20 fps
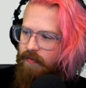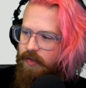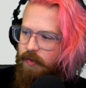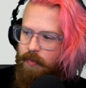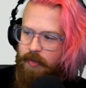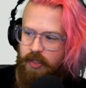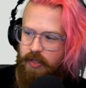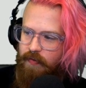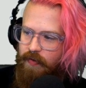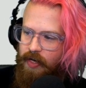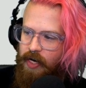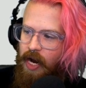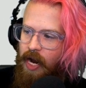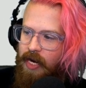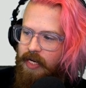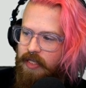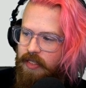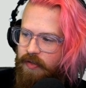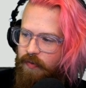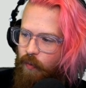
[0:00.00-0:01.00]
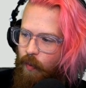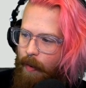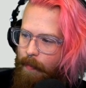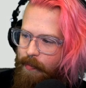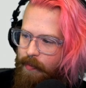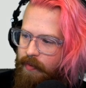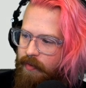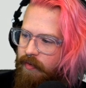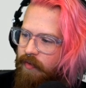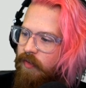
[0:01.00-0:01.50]
It's a bunch of different kinds of
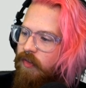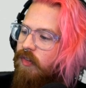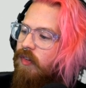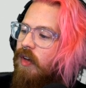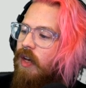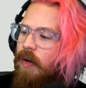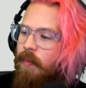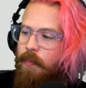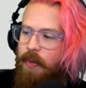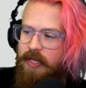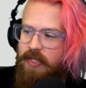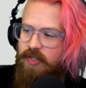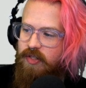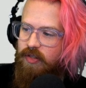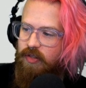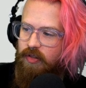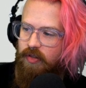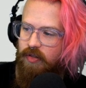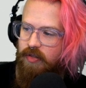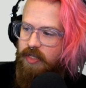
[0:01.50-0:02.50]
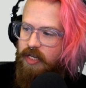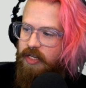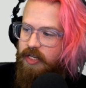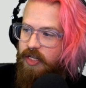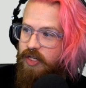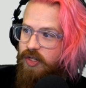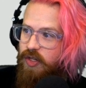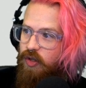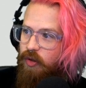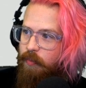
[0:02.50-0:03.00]
weapons, pistols,
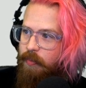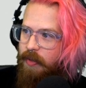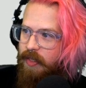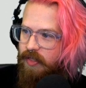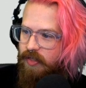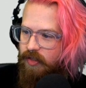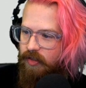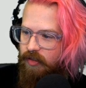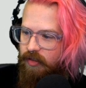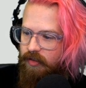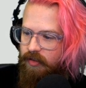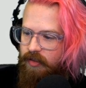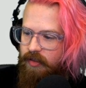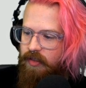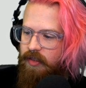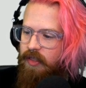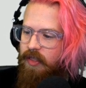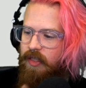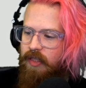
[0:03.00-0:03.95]
additional pistols.